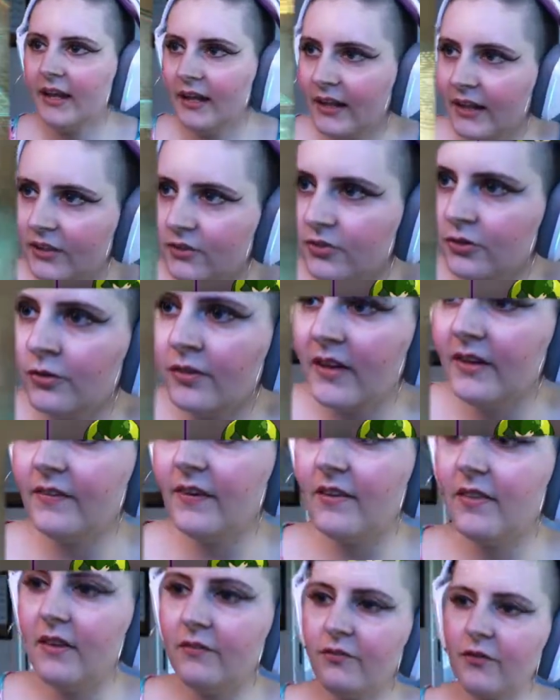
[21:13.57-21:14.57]
and do this,
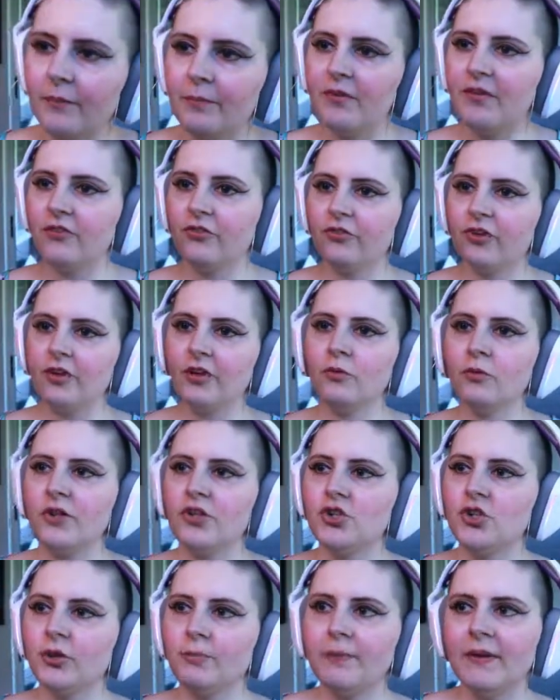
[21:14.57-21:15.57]
and then from this turn, we
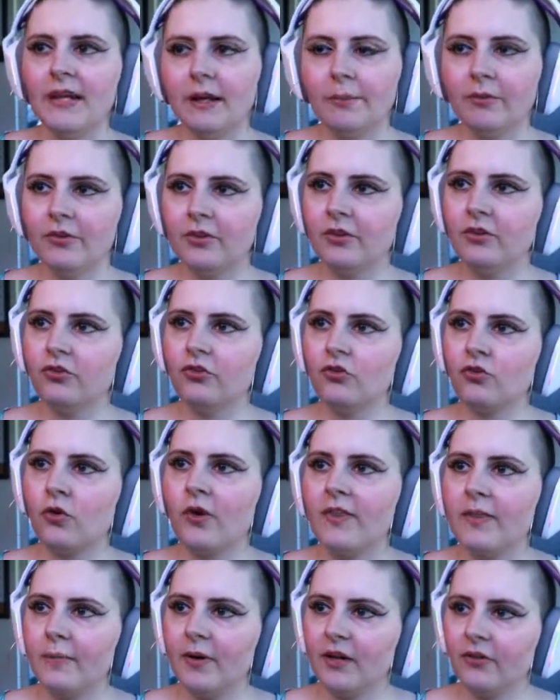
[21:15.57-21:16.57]
should be able to
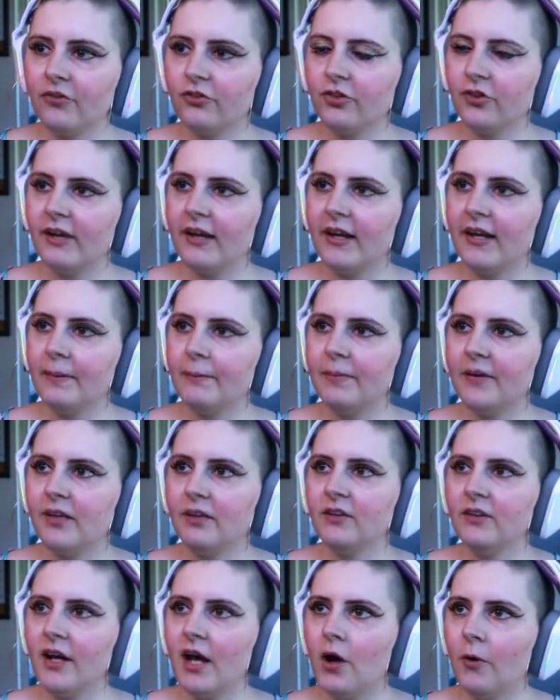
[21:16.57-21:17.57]
destroy the monster and be good
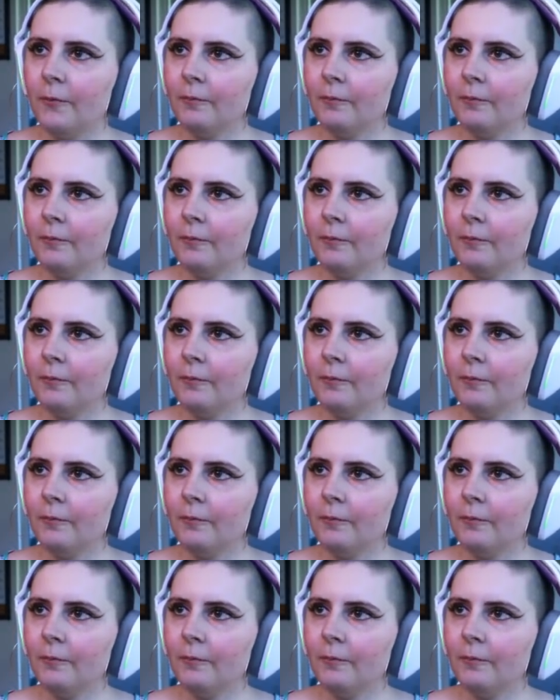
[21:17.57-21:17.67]
to go.